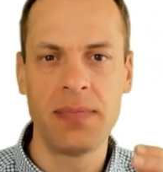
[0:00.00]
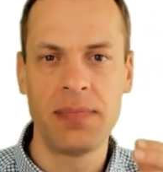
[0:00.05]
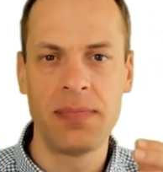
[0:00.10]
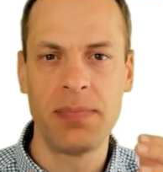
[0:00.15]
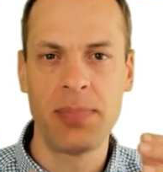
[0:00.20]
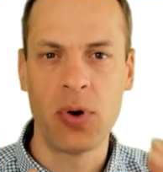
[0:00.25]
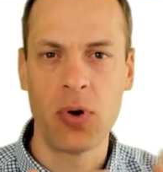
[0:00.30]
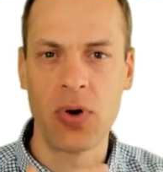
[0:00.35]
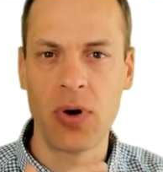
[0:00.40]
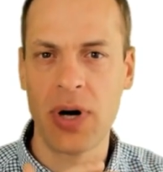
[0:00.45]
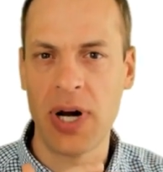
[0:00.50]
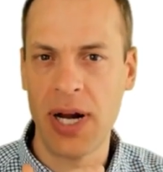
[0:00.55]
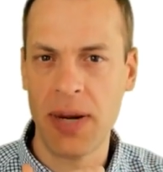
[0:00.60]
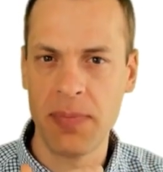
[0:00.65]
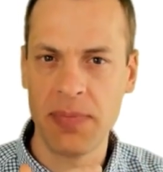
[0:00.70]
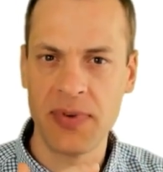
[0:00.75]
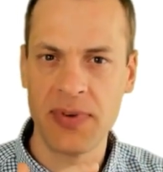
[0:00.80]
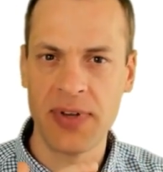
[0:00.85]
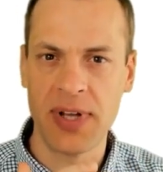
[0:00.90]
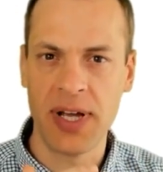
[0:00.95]

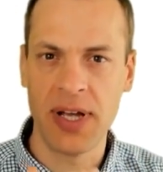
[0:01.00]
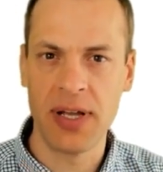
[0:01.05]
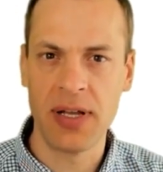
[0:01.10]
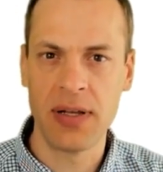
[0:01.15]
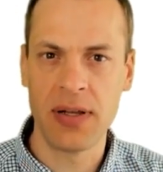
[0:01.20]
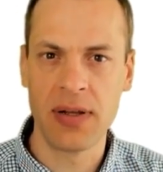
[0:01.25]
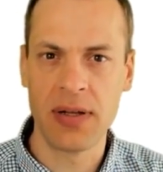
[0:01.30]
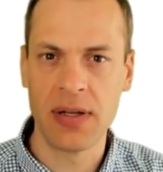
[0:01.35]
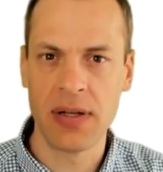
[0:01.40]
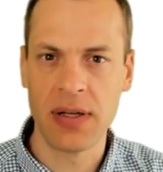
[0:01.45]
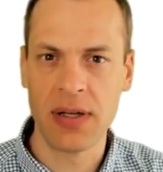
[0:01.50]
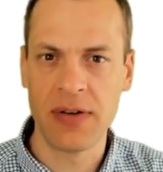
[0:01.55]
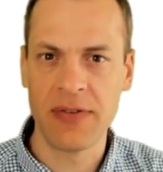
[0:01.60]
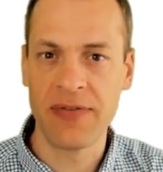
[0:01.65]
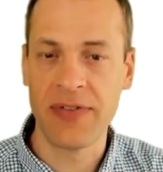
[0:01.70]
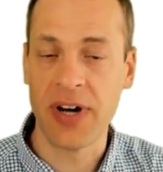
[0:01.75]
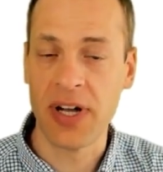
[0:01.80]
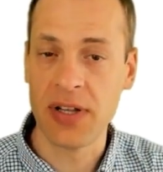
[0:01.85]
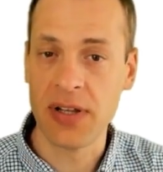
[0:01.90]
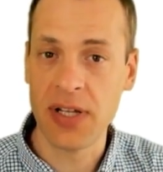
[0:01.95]
programs and
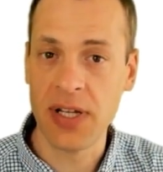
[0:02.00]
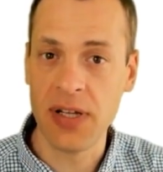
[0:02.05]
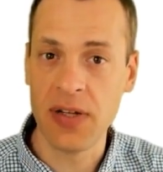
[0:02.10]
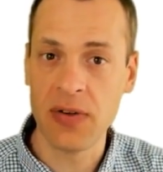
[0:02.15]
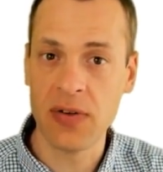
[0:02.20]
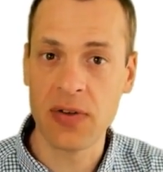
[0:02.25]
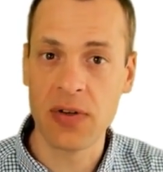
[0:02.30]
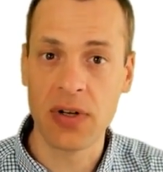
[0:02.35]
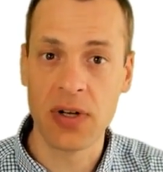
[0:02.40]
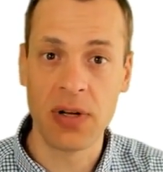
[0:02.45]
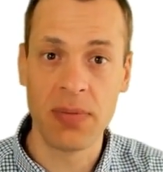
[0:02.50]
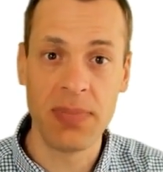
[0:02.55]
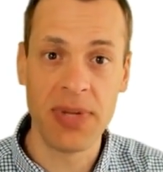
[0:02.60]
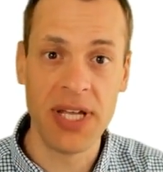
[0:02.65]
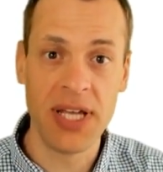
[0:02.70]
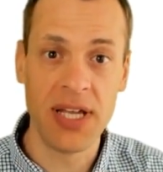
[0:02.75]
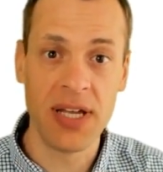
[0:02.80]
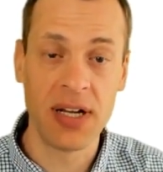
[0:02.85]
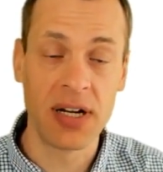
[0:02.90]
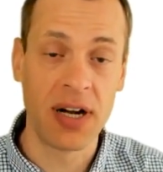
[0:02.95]
fundings gonna
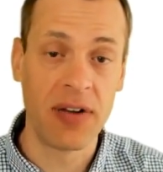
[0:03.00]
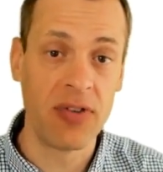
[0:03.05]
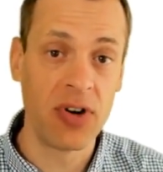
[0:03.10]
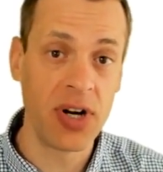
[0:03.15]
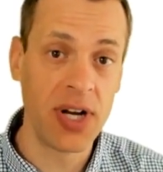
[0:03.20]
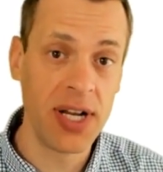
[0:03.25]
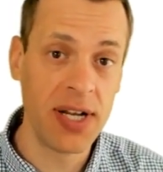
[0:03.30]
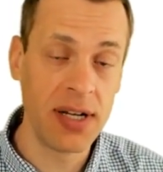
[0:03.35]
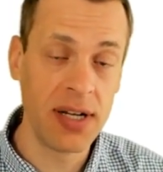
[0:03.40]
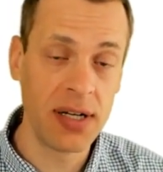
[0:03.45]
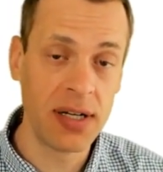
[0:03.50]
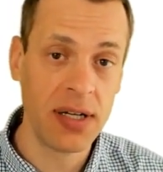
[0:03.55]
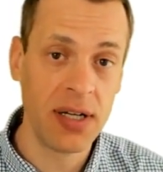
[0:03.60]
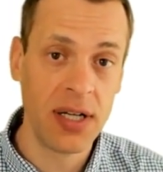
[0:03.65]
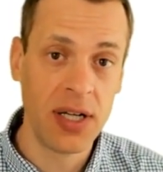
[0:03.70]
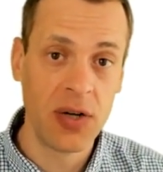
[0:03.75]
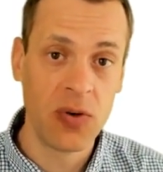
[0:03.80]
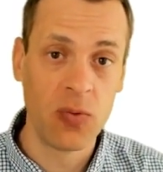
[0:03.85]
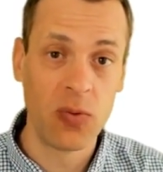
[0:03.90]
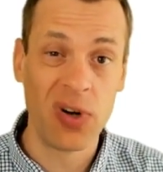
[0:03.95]
be covering,
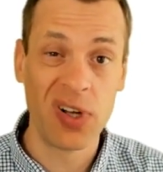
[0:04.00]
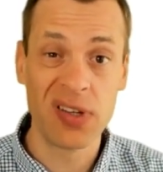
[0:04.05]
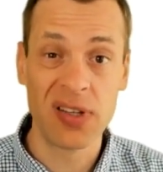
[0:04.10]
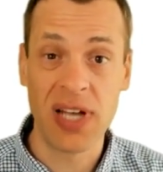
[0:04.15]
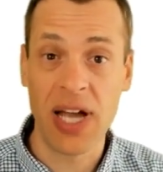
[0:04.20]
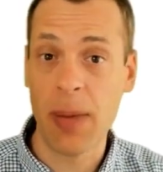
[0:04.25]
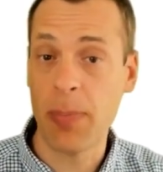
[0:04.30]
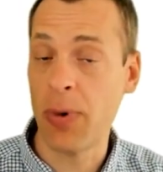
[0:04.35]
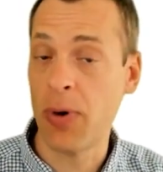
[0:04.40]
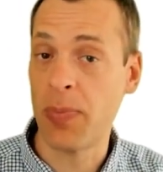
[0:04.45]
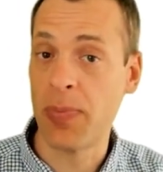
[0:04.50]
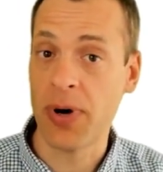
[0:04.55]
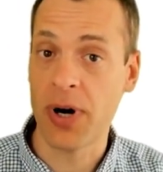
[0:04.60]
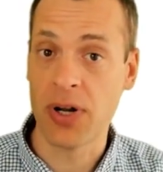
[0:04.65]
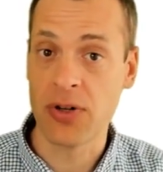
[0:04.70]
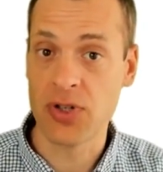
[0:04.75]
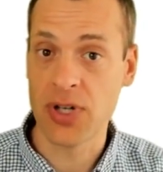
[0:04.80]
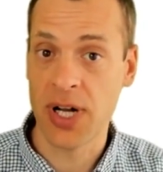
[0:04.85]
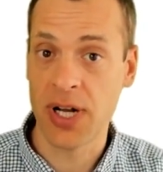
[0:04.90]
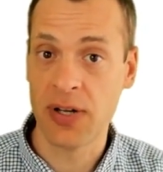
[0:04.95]
what type of
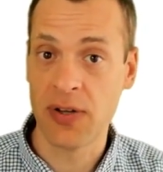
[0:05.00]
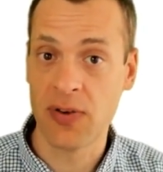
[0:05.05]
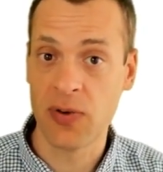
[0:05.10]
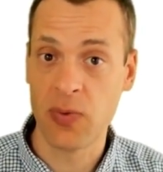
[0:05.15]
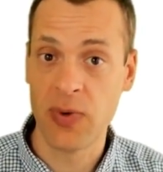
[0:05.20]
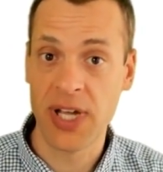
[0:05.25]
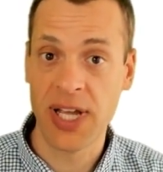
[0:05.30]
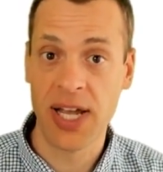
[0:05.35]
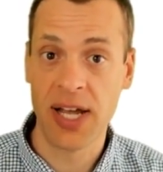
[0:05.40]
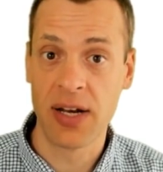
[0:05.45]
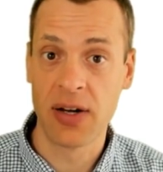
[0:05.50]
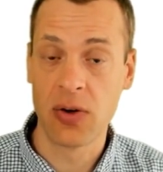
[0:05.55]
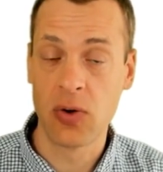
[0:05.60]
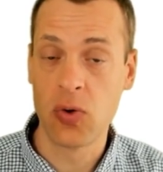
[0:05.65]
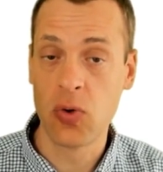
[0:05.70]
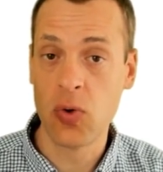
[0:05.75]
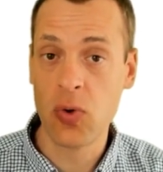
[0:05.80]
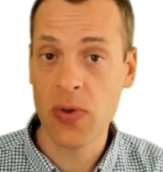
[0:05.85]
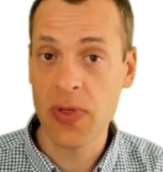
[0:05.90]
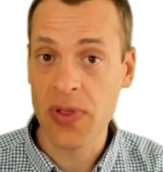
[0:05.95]
projects we can
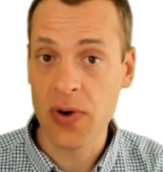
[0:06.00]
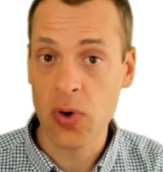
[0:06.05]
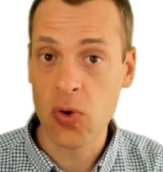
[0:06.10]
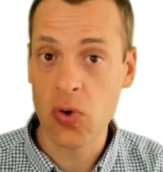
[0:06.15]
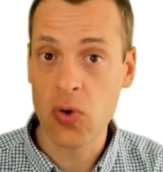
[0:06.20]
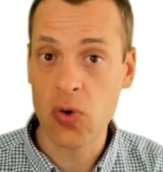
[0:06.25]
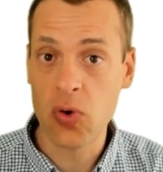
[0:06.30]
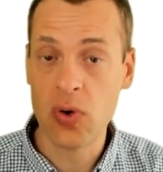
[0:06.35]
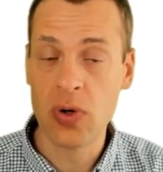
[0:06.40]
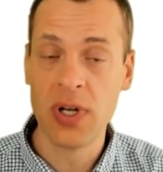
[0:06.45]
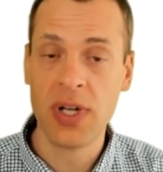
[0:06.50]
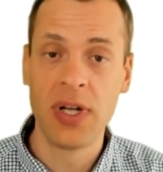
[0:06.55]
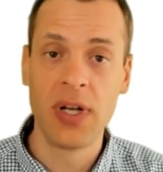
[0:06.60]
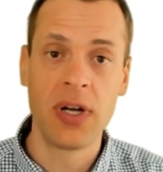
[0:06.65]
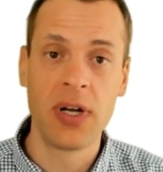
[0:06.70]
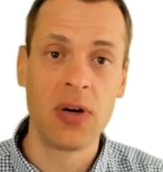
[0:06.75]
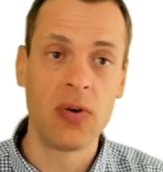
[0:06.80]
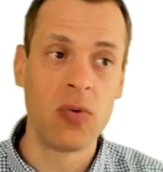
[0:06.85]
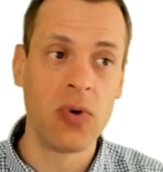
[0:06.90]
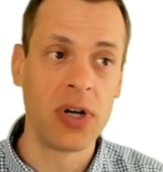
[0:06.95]
go through,
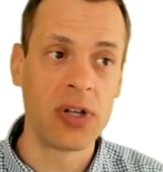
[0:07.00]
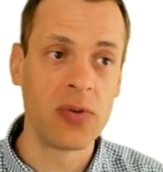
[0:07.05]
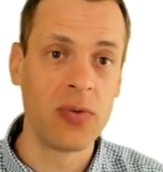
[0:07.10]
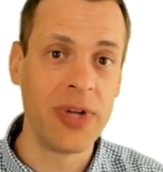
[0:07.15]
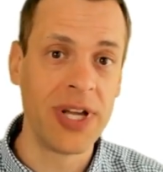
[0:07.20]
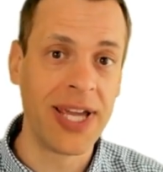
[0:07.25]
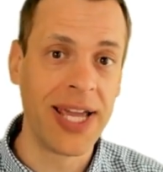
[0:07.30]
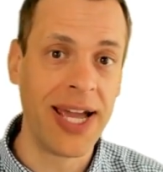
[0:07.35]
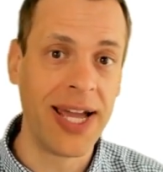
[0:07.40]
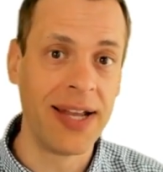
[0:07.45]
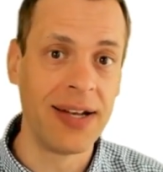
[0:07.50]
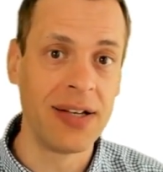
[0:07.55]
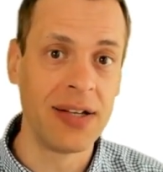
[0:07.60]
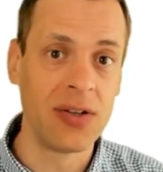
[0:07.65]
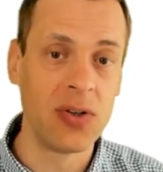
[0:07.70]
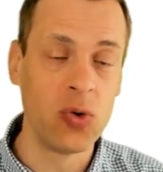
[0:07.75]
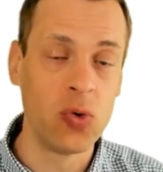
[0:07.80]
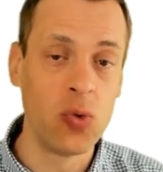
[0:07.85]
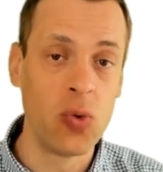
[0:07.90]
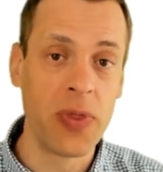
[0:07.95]
what we can
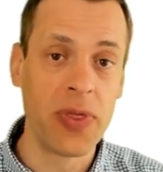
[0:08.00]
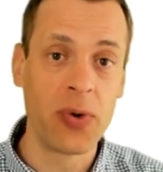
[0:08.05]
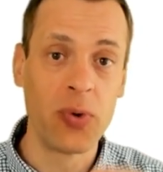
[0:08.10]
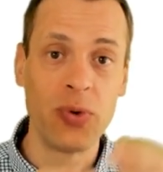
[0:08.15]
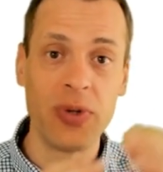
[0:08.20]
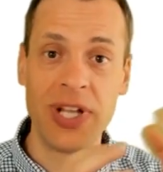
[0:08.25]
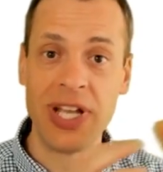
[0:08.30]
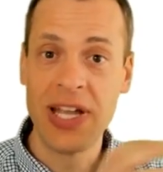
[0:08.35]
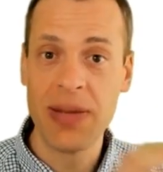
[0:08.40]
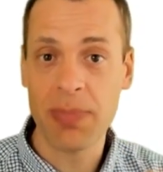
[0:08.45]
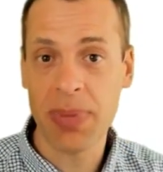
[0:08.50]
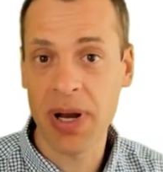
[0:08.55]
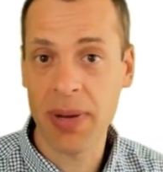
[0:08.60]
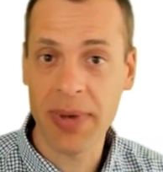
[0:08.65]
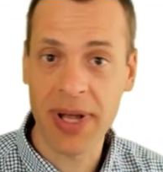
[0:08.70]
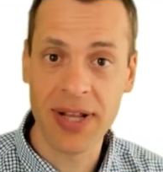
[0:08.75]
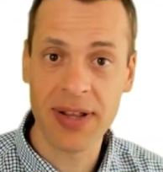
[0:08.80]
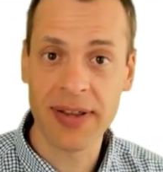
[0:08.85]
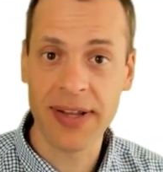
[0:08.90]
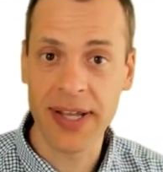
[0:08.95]
do through the
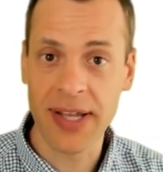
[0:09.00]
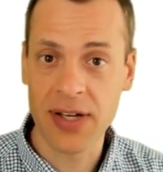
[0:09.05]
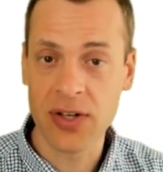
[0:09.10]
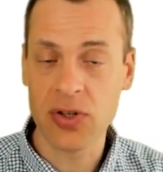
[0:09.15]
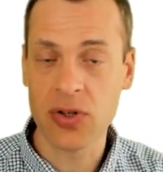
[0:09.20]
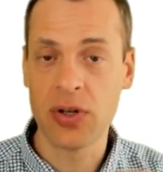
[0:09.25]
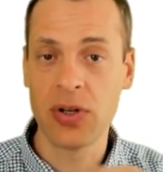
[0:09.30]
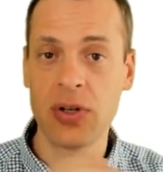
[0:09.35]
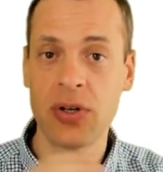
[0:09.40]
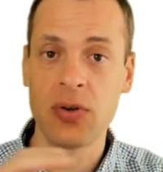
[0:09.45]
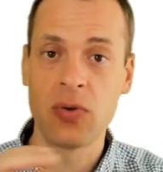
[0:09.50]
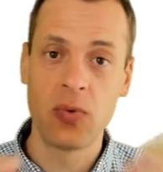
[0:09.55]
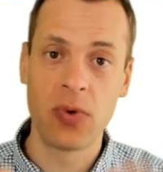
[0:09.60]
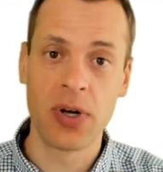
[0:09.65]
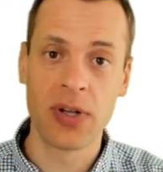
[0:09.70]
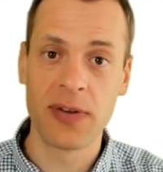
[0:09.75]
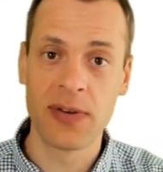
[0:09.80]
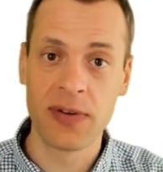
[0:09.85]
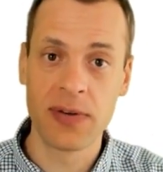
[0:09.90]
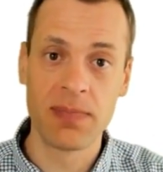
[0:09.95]
implementation,
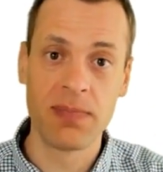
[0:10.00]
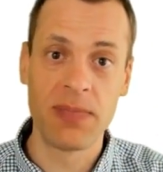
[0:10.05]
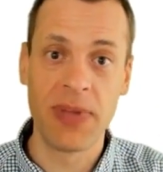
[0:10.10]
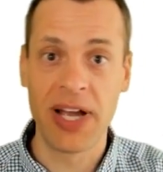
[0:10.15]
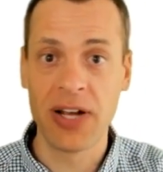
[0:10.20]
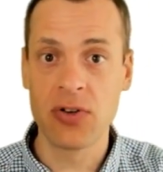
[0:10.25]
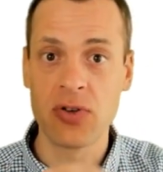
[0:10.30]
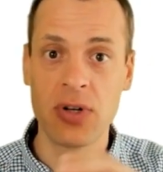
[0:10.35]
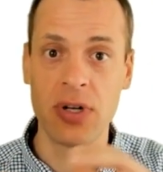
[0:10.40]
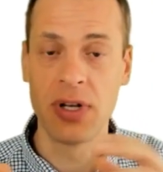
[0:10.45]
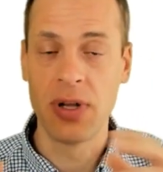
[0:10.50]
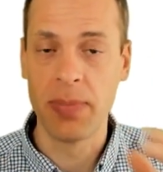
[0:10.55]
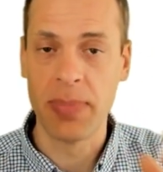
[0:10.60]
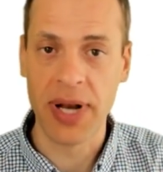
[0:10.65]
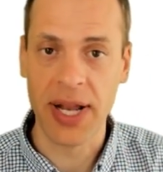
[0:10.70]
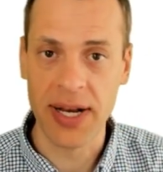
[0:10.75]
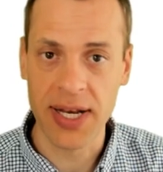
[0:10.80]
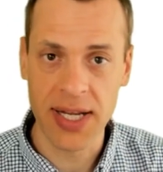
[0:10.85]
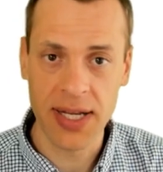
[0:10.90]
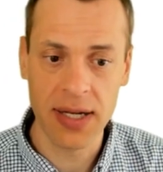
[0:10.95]
what's actually the
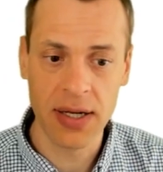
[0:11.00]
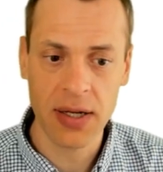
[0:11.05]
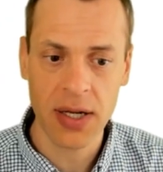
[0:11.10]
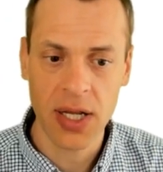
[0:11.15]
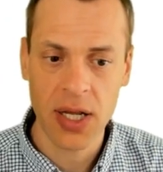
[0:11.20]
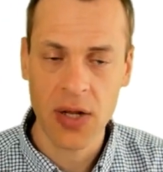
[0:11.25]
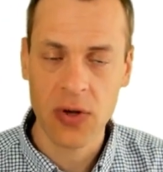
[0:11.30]
planning.